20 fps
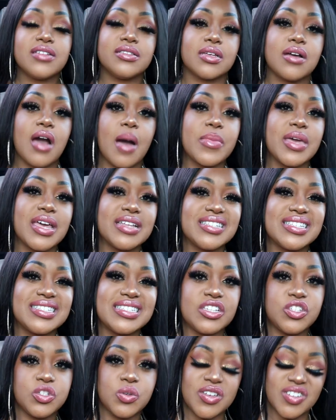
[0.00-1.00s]
to come here to
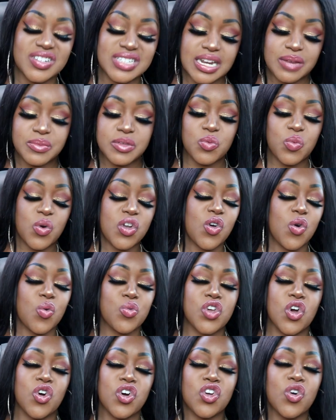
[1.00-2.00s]
see you, and you're telling me you're, one,
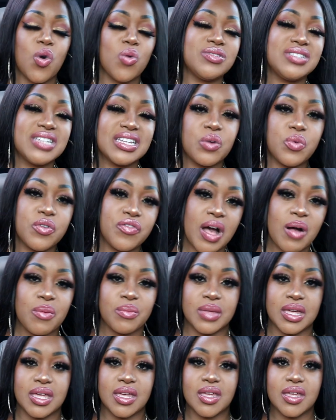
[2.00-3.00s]
you're gonna go dinner without
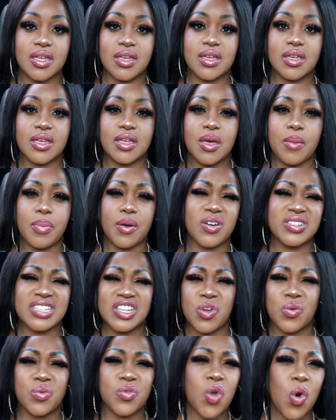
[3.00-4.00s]
me because they
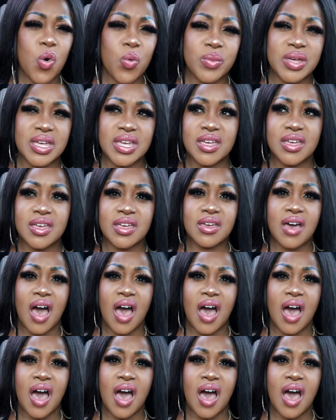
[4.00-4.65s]
don't know me.